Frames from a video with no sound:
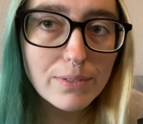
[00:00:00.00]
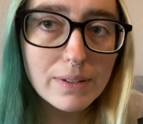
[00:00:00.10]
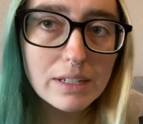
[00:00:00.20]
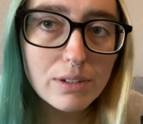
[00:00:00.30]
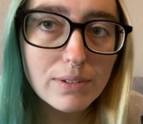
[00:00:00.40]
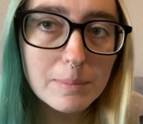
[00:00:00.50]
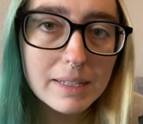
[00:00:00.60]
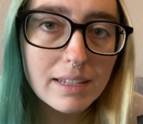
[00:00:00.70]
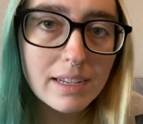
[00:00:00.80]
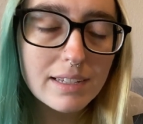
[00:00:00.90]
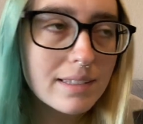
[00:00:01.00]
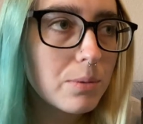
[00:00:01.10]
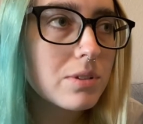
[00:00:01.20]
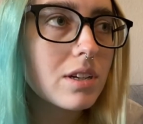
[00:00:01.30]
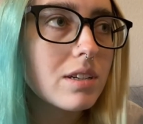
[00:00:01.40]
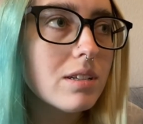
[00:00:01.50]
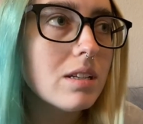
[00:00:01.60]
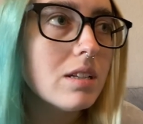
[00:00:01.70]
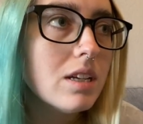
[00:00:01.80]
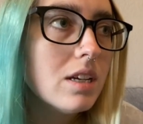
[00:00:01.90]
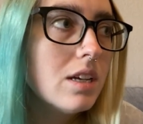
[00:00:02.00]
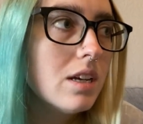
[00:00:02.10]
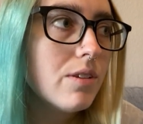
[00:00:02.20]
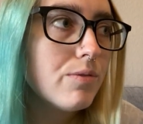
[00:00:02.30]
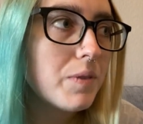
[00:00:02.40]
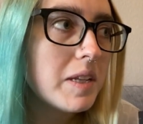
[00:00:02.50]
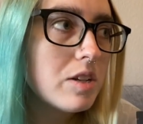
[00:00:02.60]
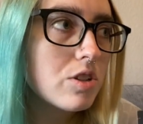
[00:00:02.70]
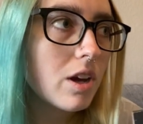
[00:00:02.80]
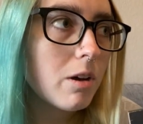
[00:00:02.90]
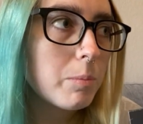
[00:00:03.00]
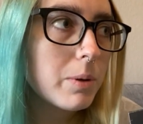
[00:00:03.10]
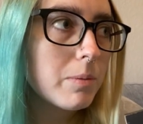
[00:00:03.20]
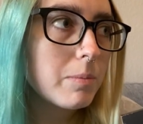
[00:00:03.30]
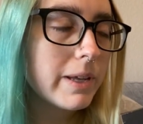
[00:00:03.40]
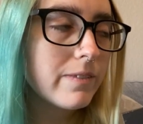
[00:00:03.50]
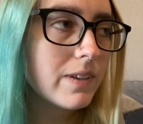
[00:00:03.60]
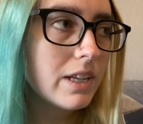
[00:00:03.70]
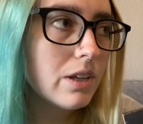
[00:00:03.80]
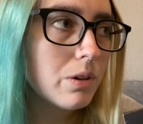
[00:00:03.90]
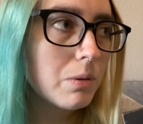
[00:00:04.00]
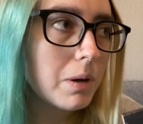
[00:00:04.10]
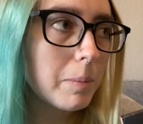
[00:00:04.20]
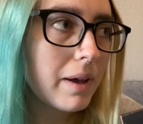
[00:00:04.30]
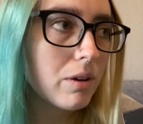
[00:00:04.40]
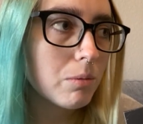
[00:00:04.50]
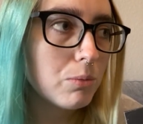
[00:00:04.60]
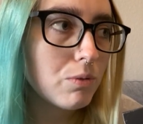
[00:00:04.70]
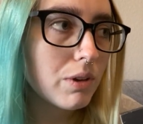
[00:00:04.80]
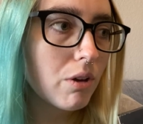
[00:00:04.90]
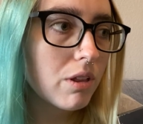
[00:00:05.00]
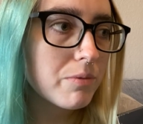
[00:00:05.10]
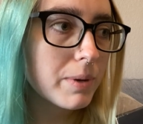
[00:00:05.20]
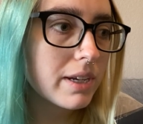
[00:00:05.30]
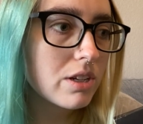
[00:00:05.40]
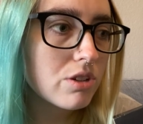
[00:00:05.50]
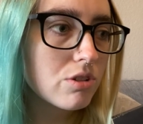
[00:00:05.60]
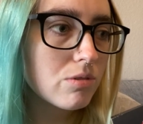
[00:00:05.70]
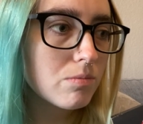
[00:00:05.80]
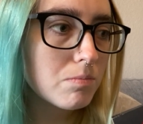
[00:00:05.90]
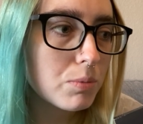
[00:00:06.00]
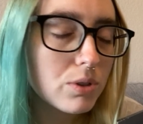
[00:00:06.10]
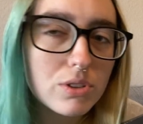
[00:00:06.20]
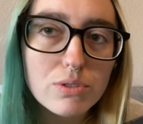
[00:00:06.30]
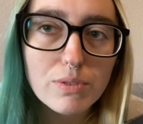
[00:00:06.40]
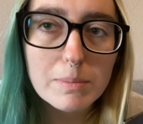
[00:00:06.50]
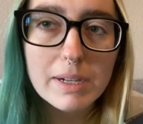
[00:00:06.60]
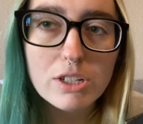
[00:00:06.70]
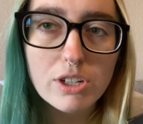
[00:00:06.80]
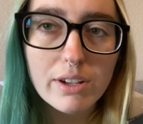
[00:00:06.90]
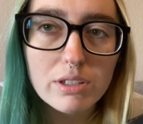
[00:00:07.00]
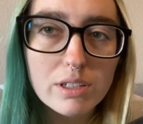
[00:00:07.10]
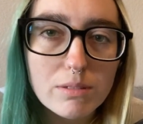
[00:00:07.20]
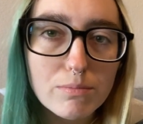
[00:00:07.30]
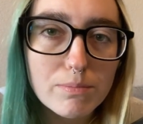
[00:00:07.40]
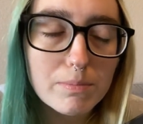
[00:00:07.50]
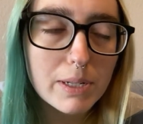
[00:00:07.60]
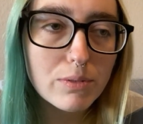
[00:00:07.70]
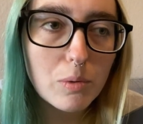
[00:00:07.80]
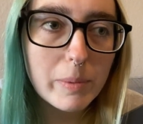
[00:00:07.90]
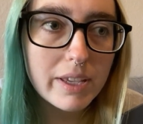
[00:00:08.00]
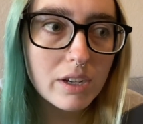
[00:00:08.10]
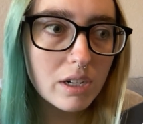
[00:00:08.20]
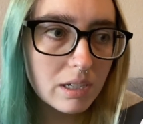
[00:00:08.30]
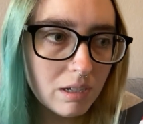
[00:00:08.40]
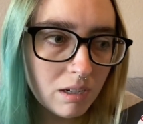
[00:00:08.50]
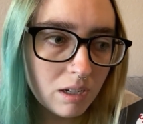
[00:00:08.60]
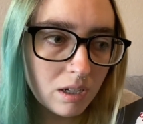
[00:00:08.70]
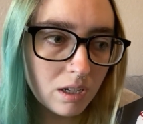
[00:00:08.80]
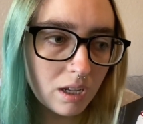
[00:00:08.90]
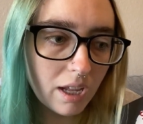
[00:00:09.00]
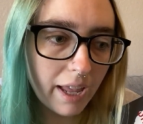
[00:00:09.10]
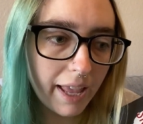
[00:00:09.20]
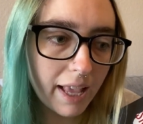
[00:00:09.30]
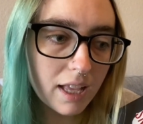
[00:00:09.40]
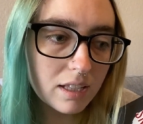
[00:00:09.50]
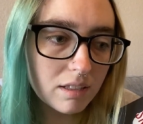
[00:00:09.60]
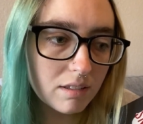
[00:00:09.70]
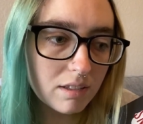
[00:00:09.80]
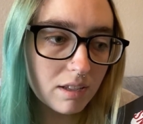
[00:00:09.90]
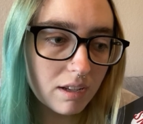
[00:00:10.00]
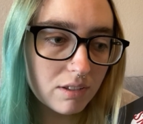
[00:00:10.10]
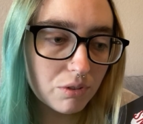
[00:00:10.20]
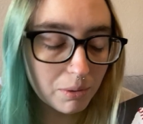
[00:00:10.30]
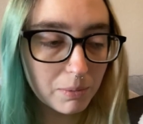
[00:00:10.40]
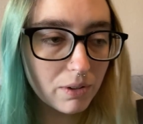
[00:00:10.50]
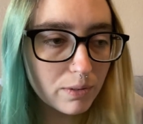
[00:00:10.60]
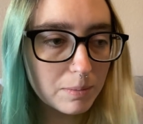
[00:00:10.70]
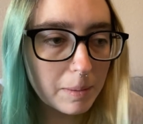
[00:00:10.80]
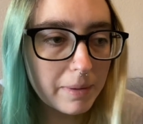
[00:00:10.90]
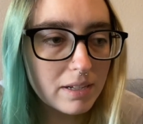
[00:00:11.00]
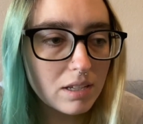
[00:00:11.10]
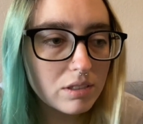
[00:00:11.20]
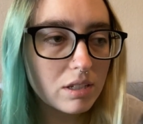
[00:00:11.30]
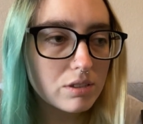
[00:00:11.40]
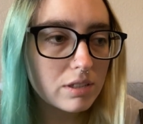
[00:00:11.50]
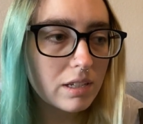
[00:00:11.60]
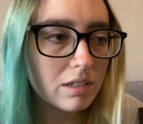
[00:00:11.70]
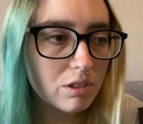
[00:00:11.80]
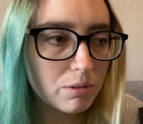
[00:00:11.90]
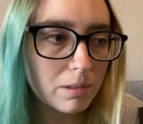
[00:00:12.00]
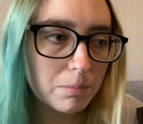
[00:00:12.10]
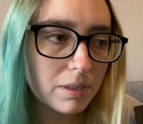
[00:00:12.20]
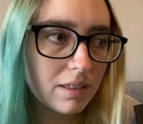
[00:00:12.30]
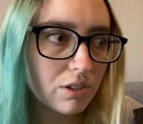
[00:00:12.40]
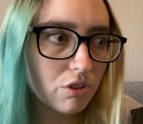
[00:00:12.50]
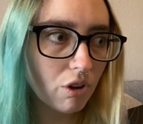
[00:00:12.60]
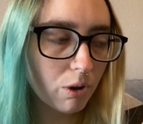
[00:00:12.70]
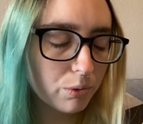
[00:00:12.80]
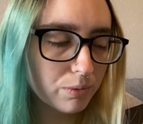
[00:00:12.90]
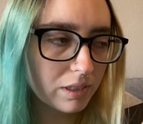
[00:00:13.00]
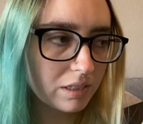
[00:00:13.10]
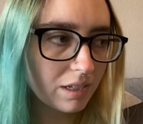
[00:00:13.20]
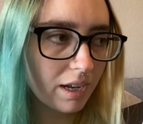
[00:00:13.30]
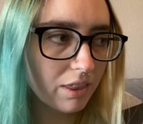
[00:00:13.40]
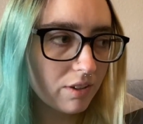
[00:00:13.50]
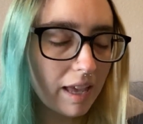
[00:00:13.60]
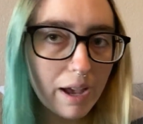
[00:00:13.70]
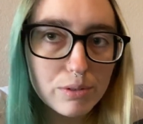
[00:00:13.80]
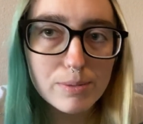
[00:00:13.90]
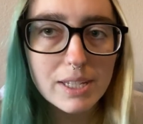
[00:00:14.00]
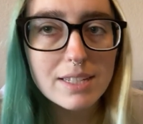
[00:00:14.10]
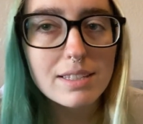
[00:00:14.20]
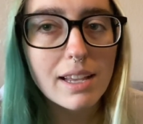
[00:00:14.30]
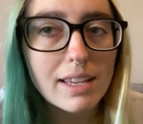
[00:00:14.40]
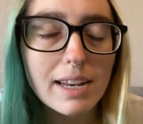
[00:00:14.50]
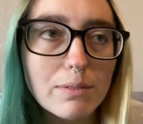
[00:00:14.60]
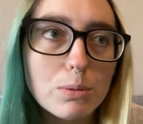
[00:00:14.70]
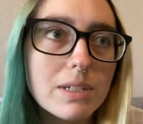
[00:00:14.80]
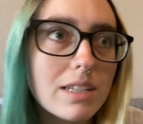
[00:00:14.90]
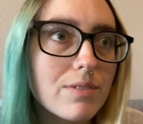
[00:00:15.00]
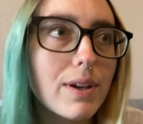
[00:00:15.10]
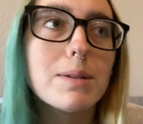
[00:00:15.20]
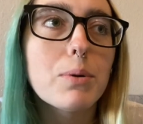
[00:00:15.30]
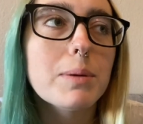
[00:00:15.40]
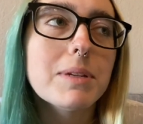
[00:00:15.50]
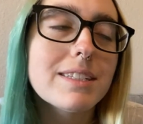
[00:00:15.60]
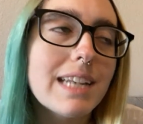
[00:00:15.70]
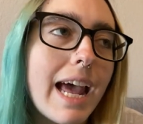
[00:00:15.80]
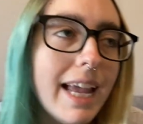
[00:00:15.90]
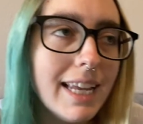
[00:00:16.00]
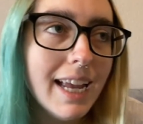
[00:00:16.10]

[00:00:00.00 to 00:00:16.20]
a video for monday because i was gonna finish up my video about moving all of my books from my childhood bedroom here. And so I went over to my parents' house yesterday to do it, but then their dog was really sick and their cat was really sick and everyone has a vet appointment today